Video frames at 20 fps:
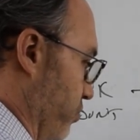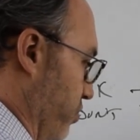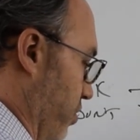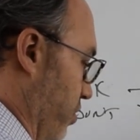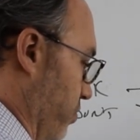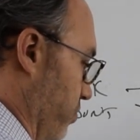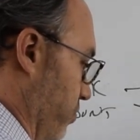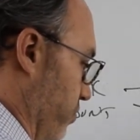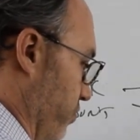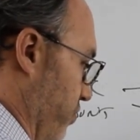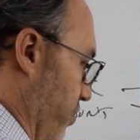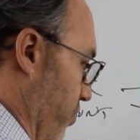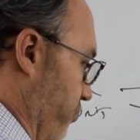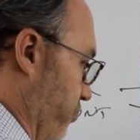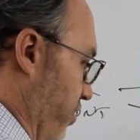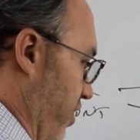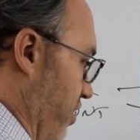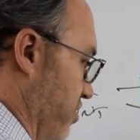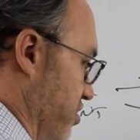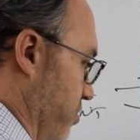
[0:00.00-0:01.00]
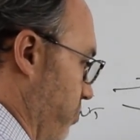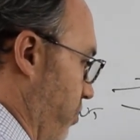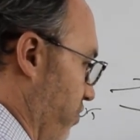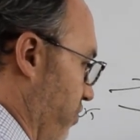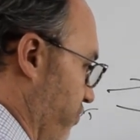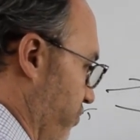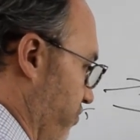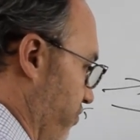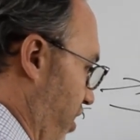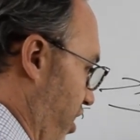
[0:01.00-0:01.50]
they'll take some
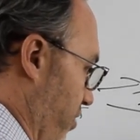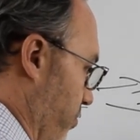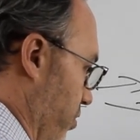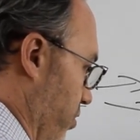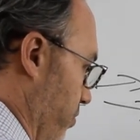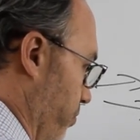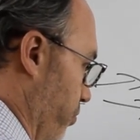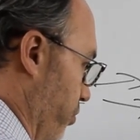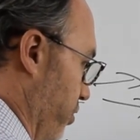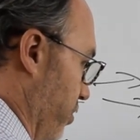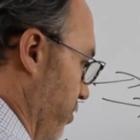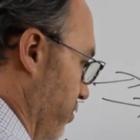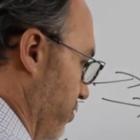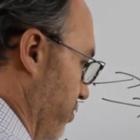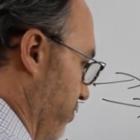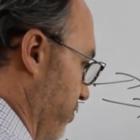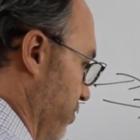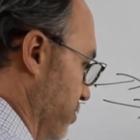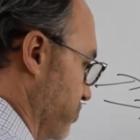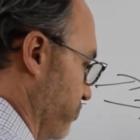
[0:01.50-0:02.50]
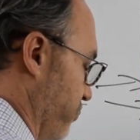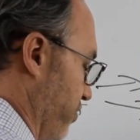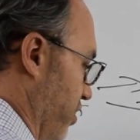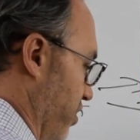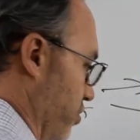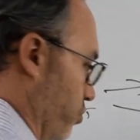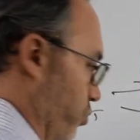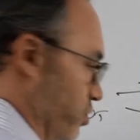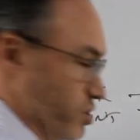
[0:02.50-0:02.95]
off the table and put it into this fund,